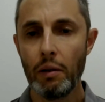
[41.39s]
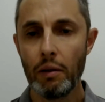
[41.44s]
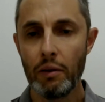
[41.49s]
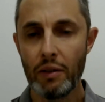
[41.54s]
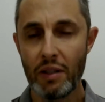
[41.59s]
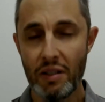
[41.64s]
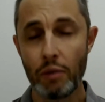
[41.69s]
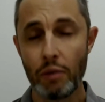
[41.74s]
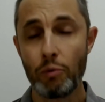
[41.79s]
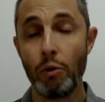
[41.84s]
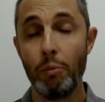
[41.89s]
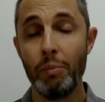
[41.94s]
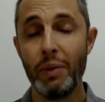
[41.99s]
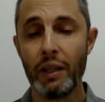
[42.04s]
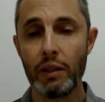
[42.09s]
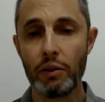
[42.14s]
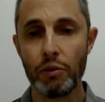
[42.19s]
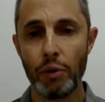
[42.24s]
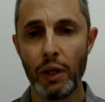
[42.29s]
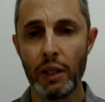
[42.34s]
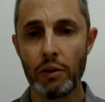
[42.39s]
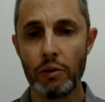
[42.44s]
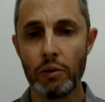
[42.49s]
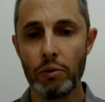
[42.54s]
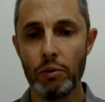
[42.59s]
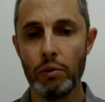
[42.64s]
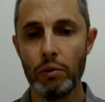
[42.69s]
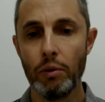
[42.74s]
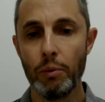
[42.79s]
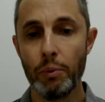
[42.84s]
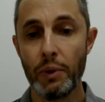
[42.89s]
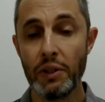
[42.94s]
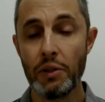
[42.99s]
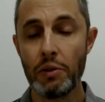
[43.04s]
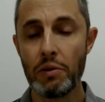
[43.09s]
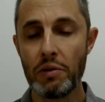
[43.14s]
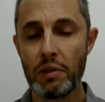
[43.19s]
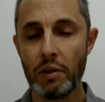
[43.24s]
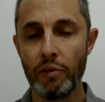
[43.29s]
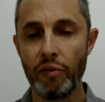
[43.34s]
the central bank tried to
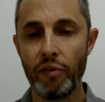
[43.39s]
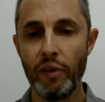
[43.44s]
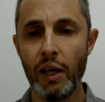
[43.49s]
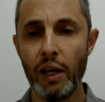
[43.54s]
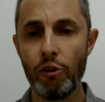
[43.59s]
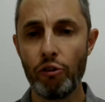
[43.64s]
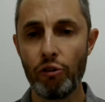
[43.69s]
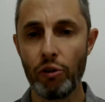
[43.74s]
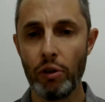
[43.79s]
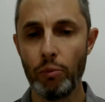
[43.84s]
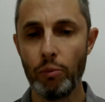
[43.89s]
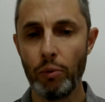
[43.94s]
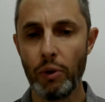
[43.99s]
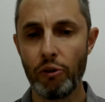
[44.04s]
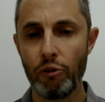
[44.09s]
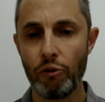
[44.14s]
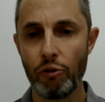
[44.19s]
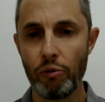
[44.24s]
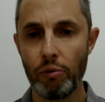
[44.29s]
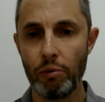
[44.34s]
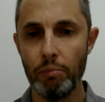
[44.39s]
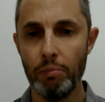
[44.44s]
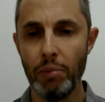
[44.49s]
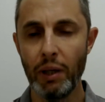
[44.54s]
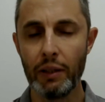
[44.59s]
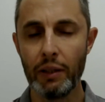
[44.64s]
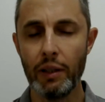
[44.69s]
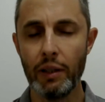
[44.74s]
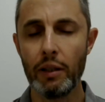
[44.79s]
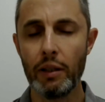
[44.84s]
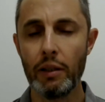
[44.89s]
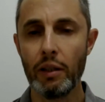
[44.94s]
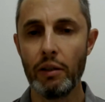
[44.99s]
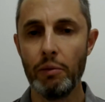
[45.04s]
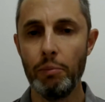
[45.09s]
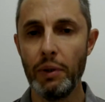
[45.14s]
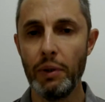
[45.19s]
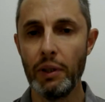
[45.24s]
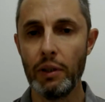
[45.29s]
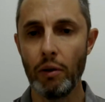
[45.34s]
reduce inflation, which by then
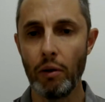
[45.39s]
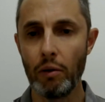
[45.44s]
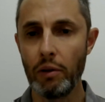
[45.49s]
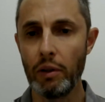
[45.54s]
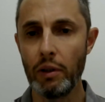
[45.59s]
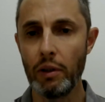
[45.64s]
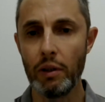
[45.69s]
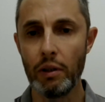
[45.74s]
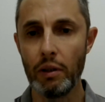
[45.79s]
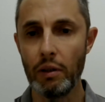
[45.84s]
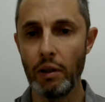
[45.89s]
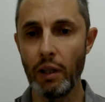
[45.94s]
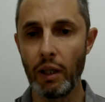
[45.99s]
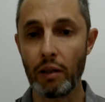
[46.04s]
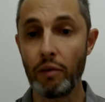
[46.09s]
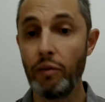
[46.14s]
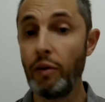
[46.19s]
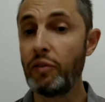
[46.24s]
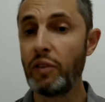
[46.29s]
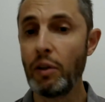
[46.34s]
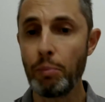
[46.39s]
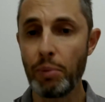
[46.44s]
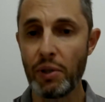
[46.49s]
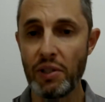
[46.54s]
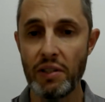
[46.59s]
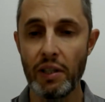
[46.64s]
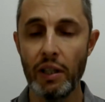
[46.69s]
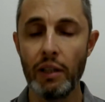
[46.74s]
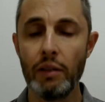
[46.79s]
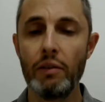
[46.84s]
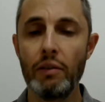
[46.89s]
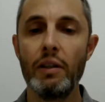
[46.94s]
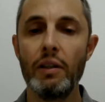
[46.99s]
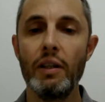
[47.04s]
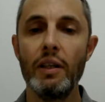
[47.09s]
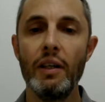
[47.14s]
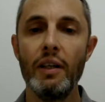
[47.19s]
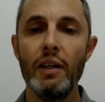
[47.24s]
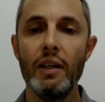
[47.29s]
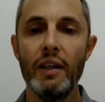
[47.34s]
had been only like 15%,
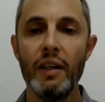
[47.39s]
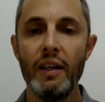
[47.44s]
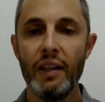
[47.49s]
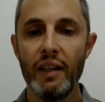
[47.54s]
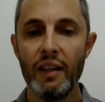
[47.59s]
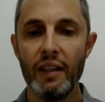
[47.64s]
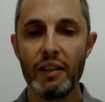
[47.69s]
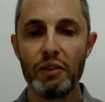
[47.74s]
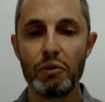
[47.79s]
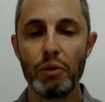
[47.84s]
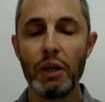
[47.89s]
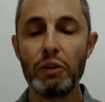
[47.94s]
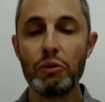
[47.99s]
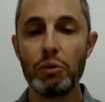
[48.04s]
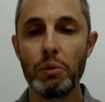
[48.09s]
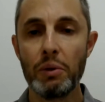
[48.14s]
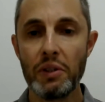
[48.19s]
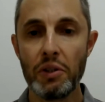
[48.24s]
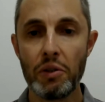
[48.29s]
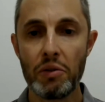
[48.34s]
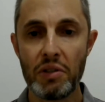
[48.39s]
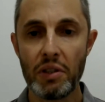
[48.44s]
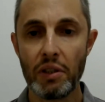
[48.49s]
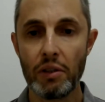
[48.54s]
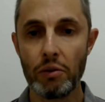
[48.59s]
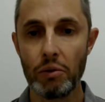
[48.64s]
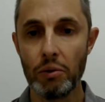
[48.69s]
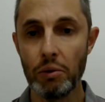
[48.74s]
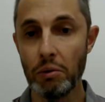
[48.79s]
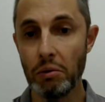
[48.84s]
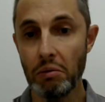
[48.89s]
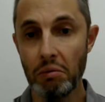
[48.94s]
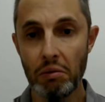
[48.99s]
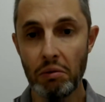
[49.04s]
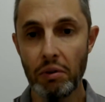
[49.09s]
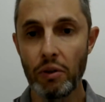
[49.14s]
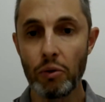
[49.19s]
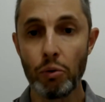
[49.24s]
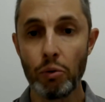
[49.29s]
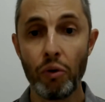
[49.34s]
tried to reduce it
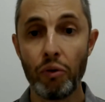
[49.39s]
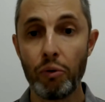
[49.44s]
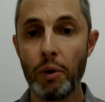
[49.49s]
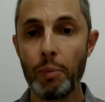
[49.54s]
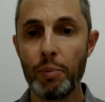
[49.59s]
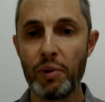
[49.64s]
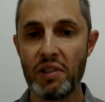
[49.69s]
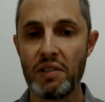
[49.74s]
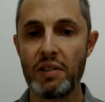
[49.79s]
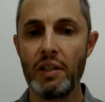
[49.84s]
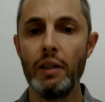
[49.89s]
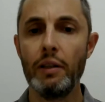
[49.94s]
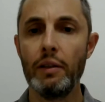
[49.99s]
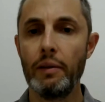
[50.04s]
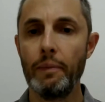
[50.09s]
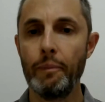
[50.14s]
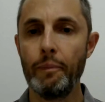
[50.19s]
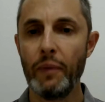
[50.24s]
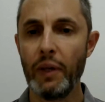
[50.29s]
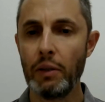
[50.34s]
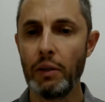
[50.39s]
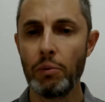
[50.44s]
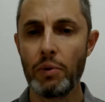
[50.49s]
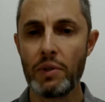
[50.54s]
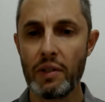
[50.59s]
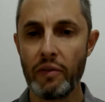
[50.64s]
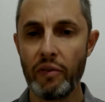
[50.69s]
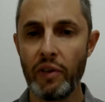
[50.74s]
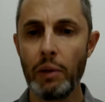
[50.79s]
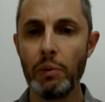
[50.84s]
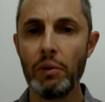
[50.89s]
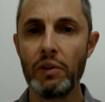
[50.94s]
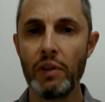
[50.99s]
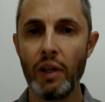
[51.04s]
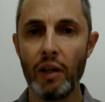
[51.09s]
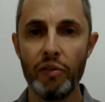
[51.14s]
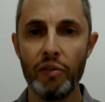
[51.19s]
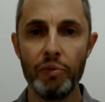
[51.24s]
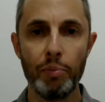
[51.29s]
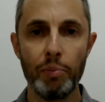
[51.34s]
to 2-3%. It was a very
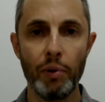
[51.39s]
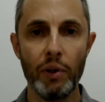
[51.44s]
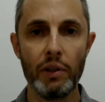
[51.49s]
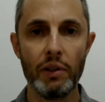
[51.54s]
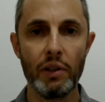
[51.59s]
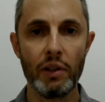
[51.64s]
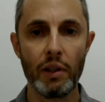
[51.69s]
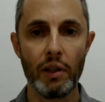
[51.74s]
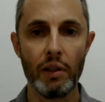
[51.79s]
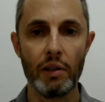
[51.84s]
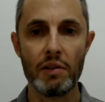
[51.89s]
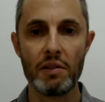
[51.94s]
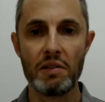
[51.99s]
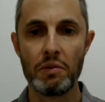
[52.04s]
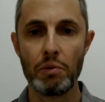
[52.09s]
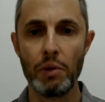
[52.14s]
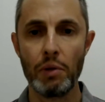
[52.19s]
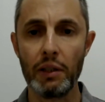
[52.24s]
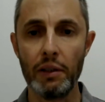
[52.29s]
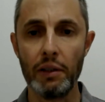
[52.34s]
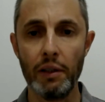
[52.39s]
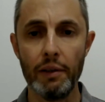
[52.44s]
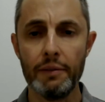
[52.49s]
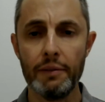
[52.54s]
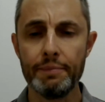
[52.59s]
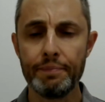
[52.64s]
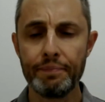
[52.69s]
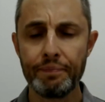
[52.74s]
tough political struggle